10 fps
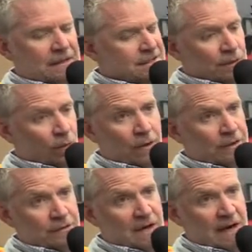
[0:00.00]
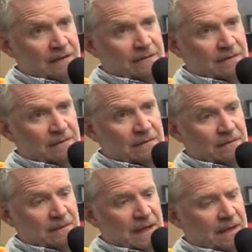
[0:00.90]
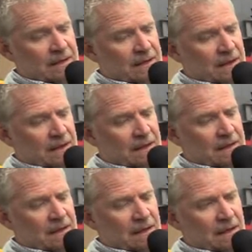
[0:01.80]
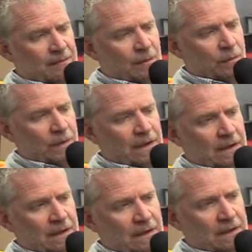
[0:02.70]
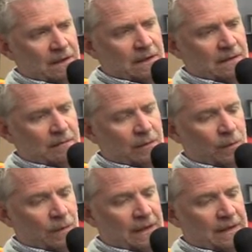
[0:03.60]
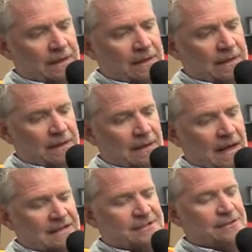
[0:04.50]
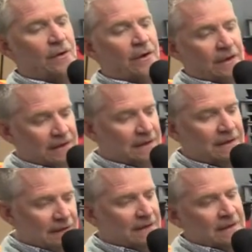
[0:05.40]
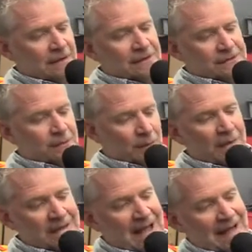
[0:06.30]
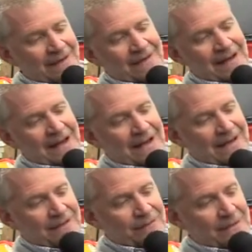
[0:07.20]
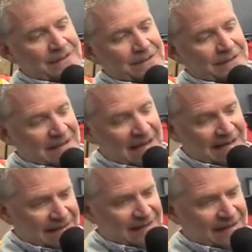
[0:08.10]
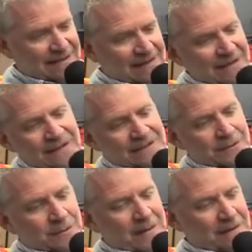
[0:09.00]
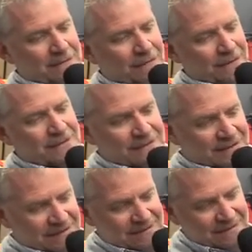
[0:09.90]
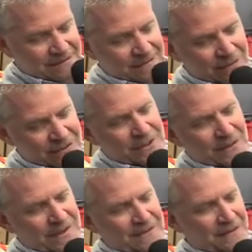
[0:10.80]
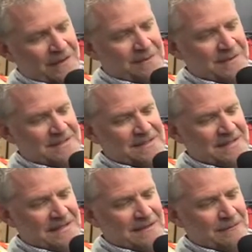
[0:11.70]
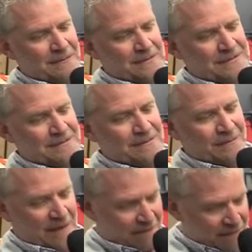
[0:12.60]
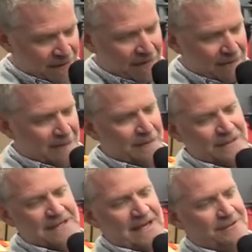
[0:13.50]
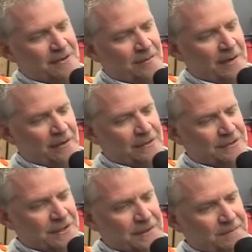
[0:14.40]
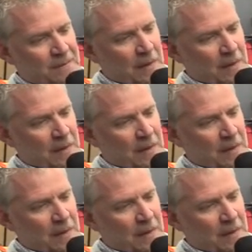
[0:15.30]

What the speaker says: still wanted to drive. But when I started, so when Rick Allen and I went to Connecticut, so the first show I did for NBC was our very, very first NASCAR America show,